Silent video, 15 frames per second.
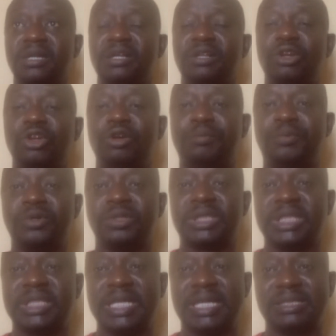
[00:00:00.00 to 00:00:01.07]
Leopold
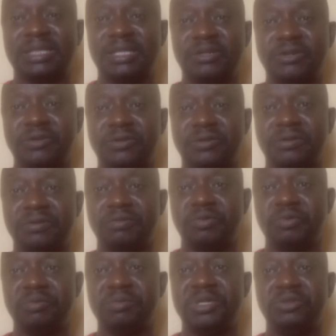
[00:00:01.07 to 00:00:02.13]
Sedar Senghor.
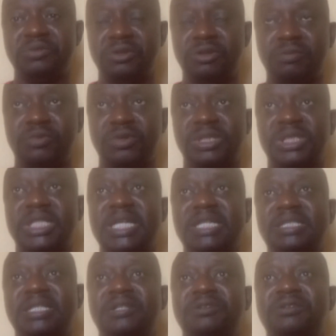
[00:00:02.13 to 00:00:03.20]
We may know Leopold Sedar
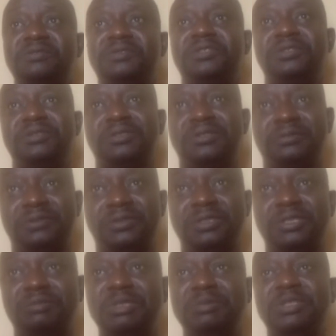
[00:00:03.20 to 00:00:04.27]
Senghor for those of
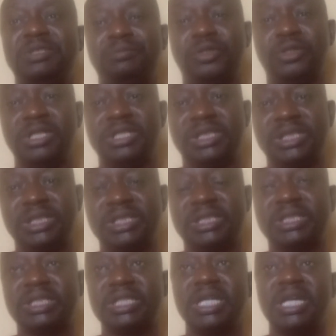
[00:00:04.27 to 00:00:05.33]
us maybe in
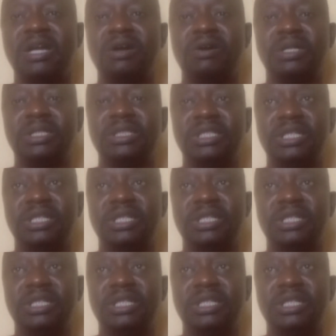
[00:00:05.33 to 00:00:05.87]
politics or in the